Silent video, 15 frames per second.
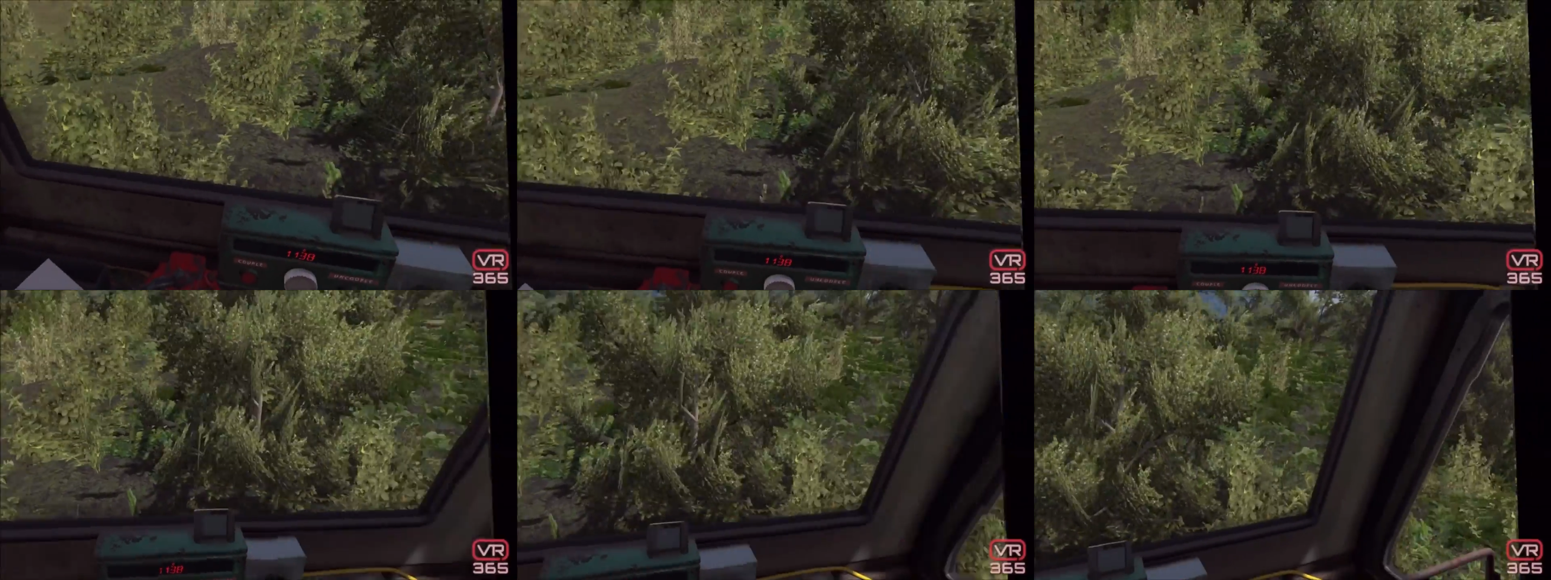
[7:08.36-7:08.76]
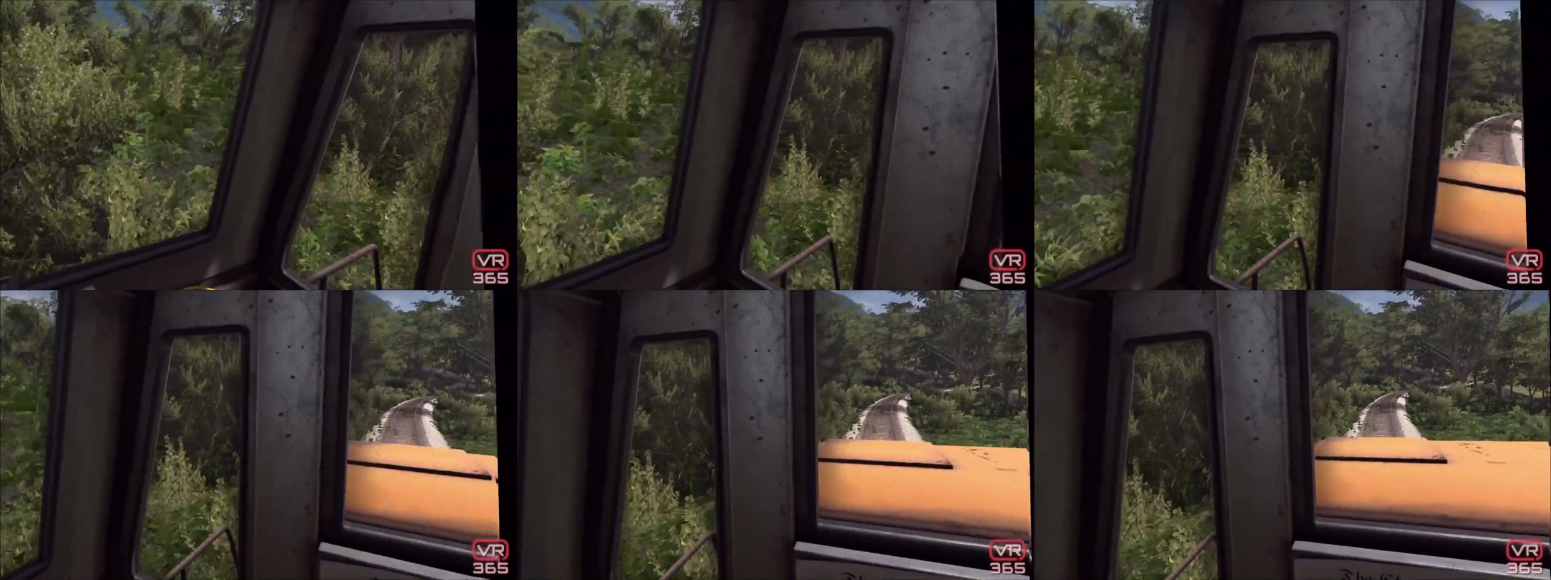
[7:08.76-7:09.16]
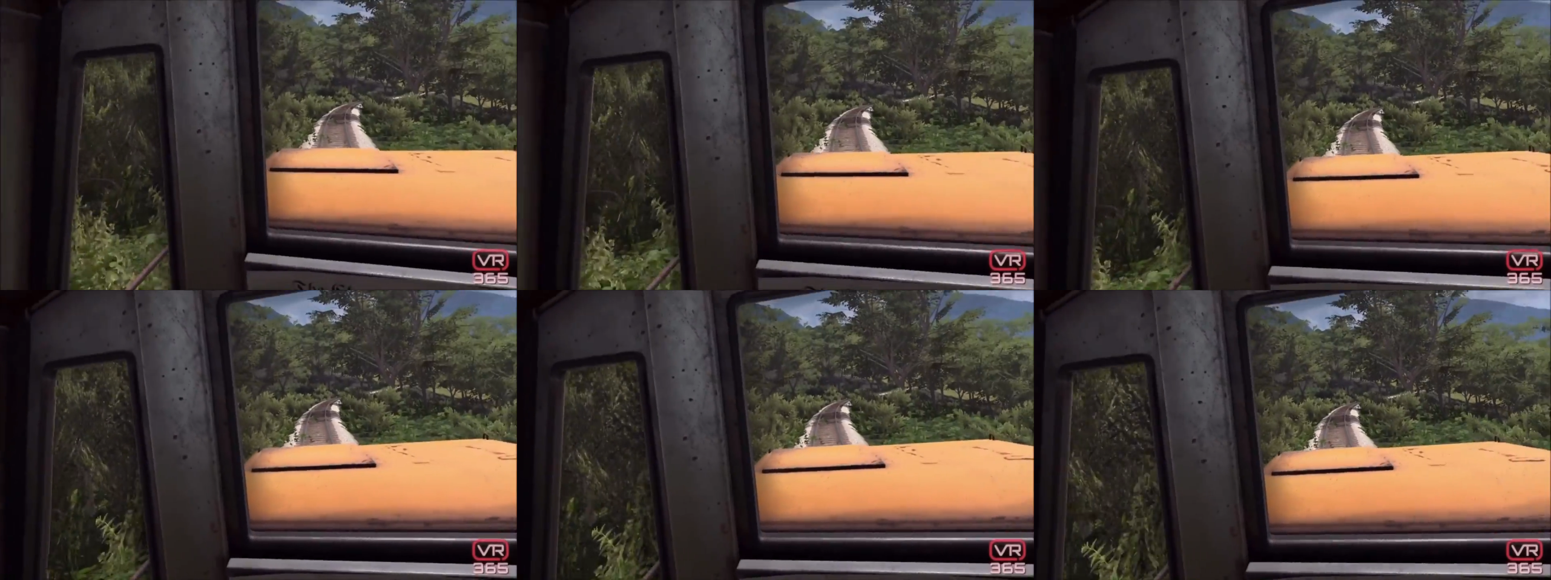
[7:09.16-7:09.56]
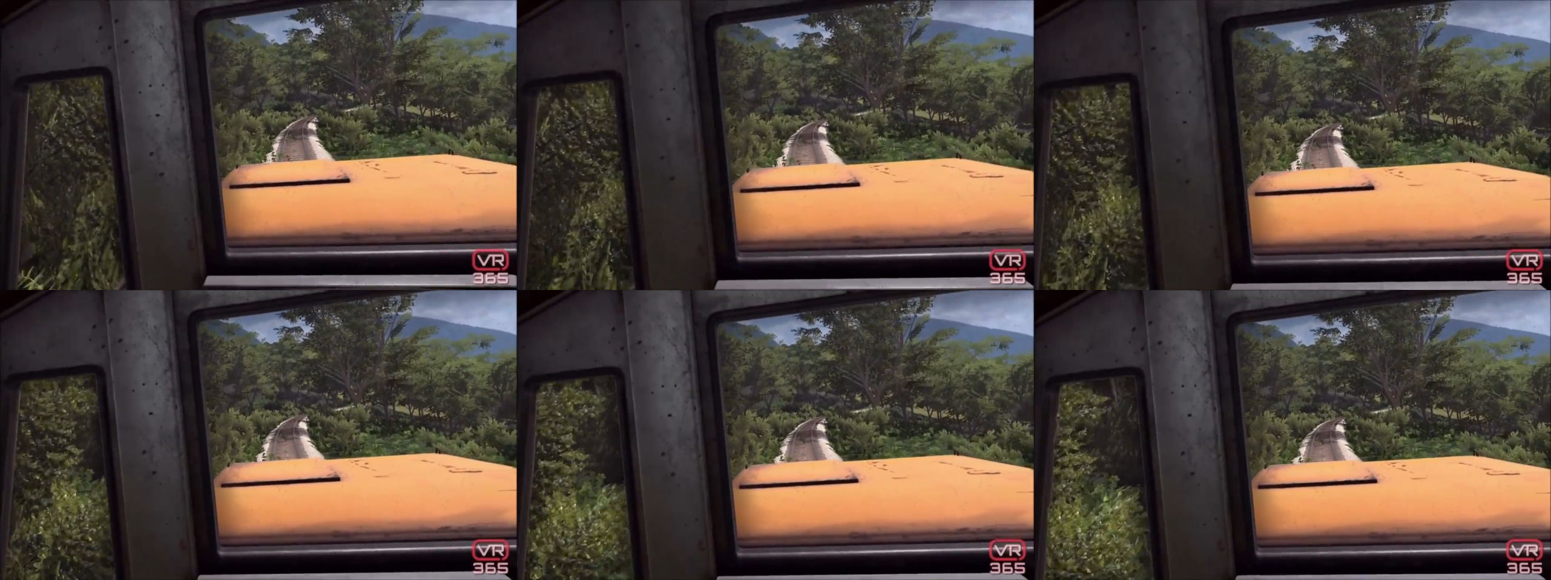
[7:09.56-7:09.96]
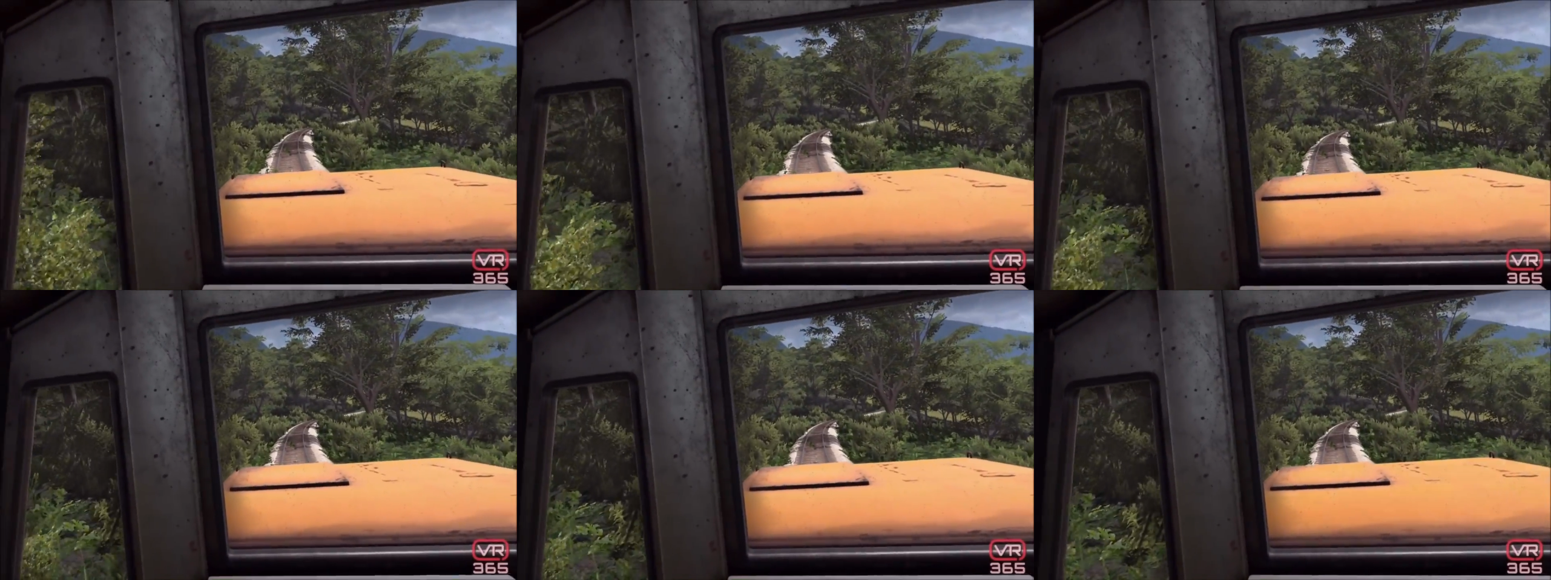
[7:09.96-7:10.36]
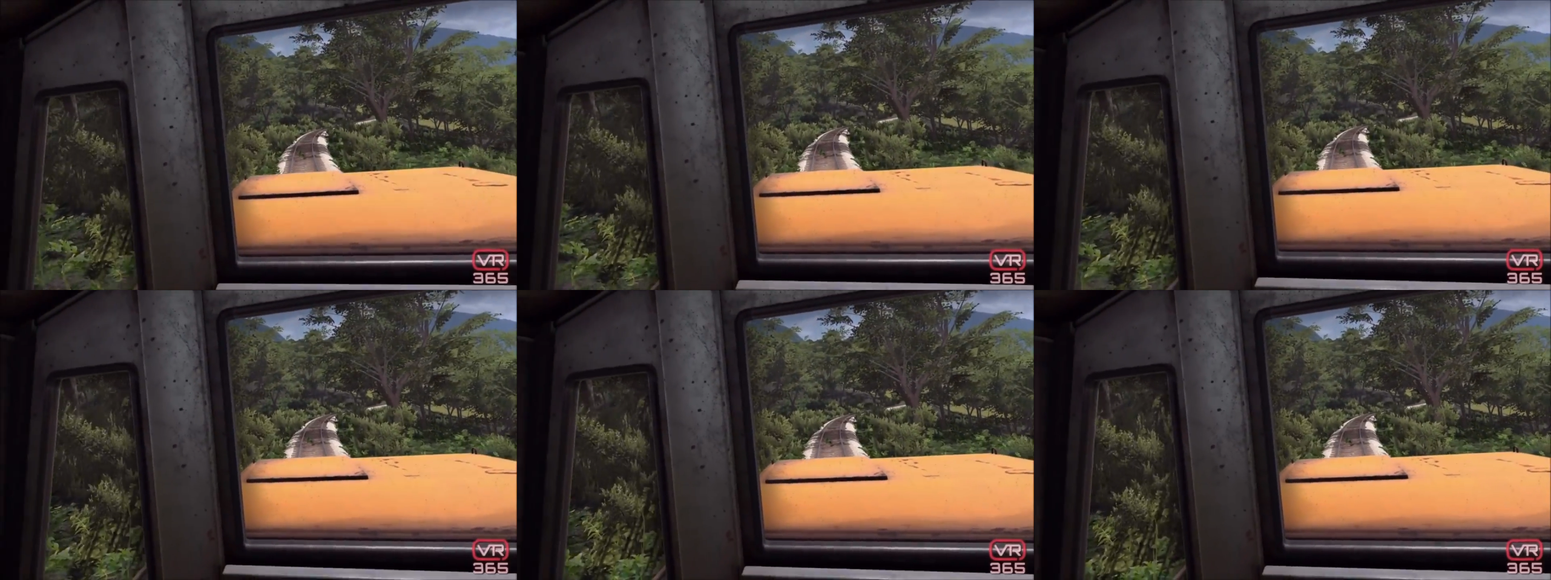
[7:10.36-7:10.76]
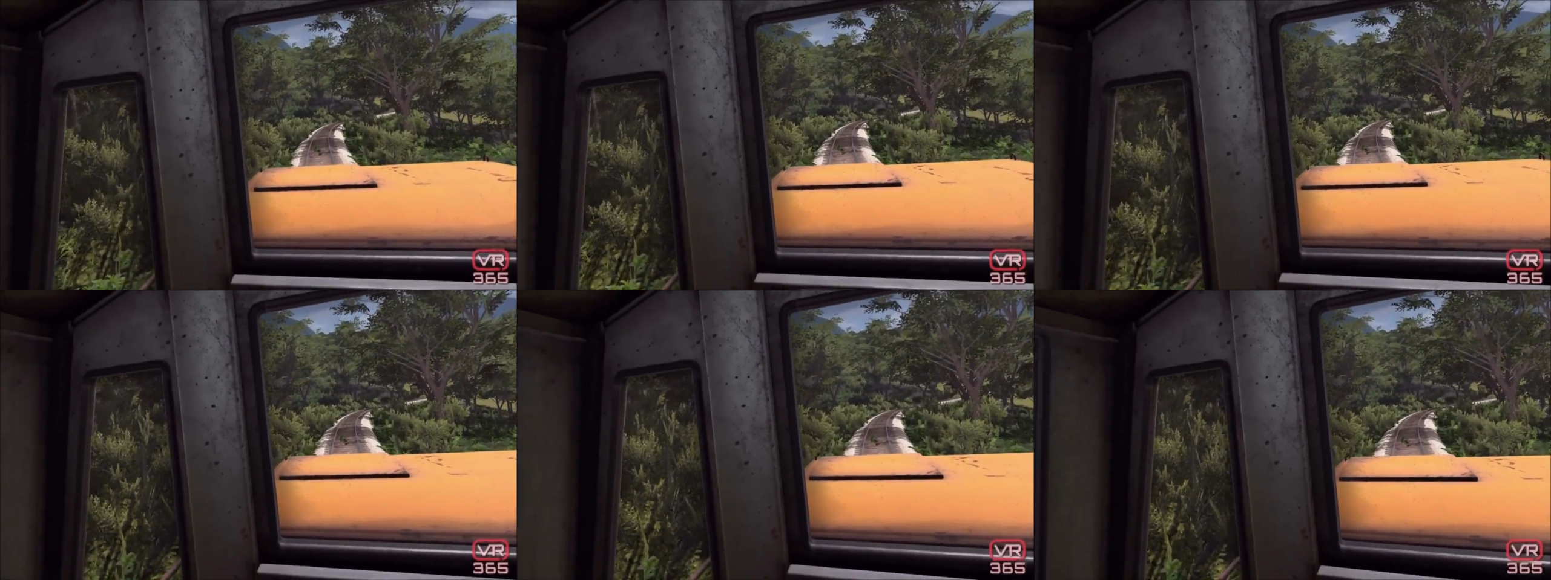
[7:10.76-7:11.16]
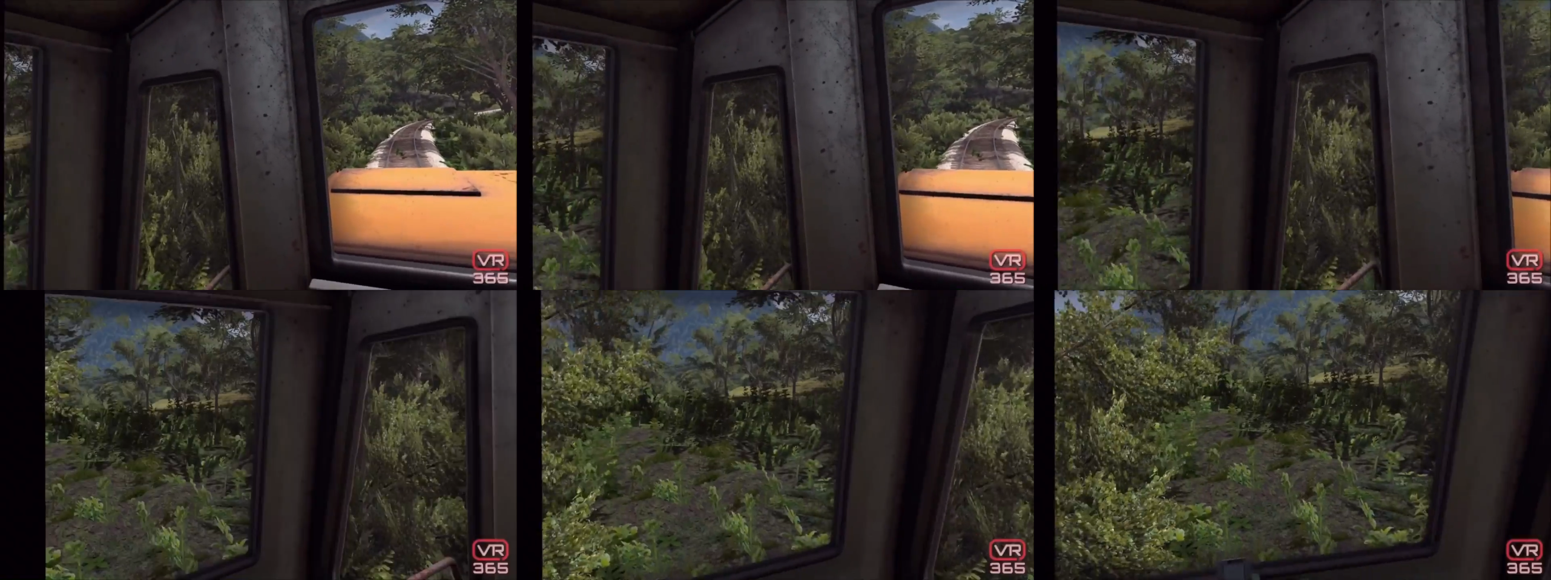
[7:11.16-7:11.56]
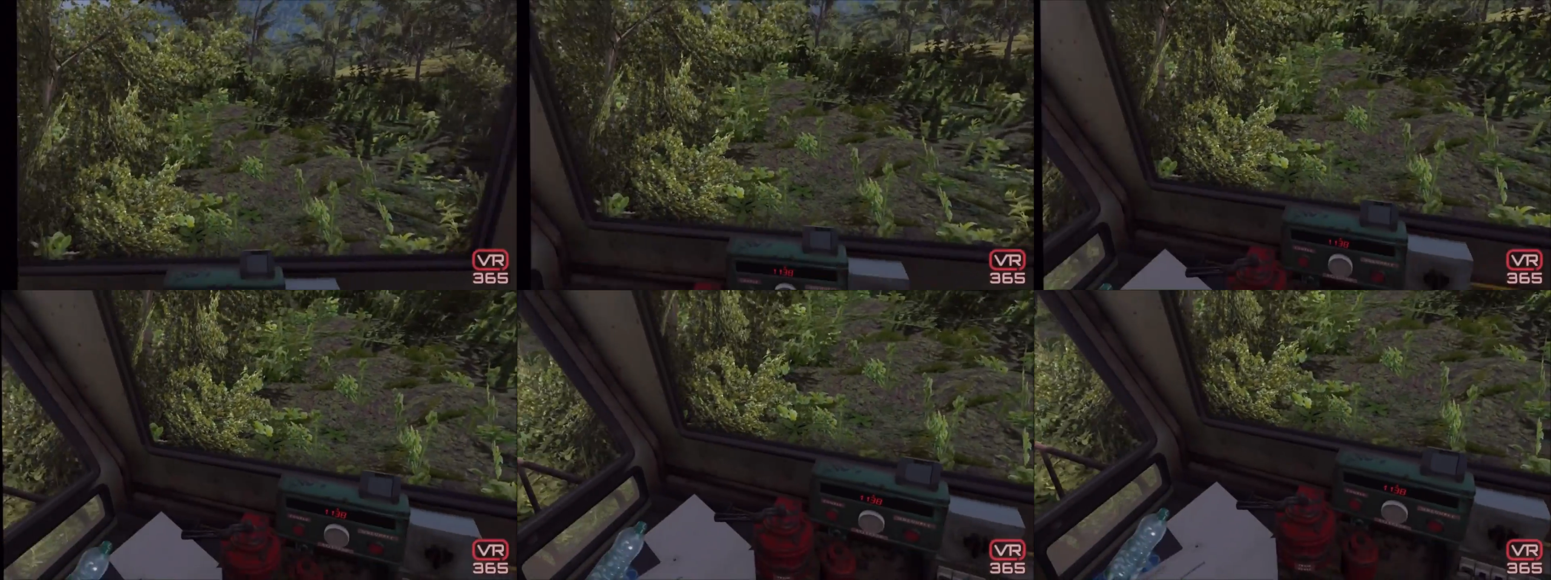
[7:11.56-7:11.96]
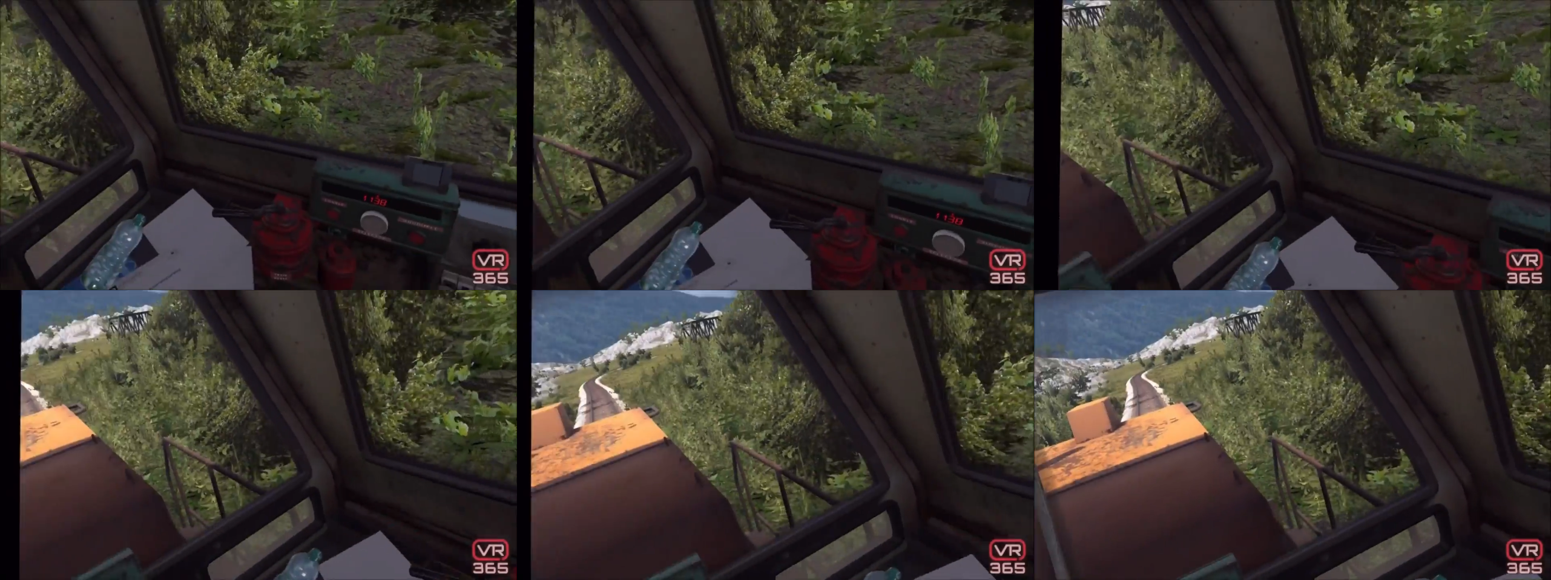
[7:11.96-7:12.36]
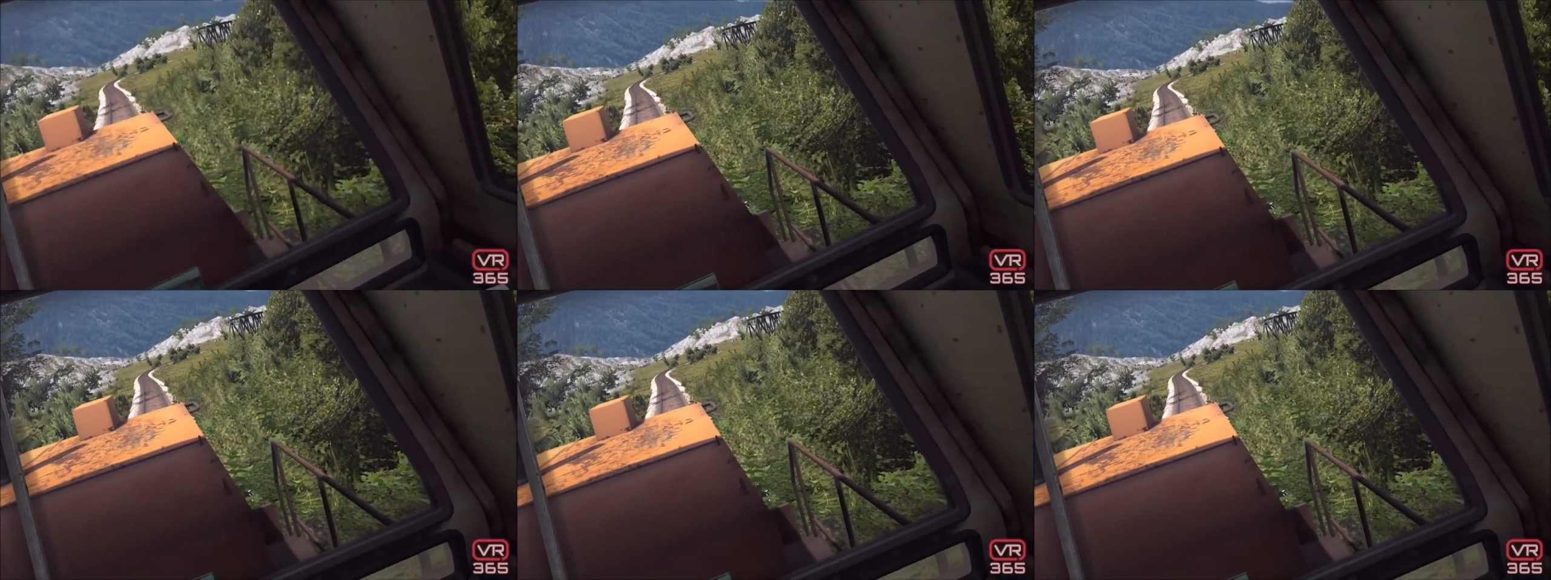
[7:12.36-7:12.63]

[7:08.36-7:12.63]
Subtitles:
(no speaker visible)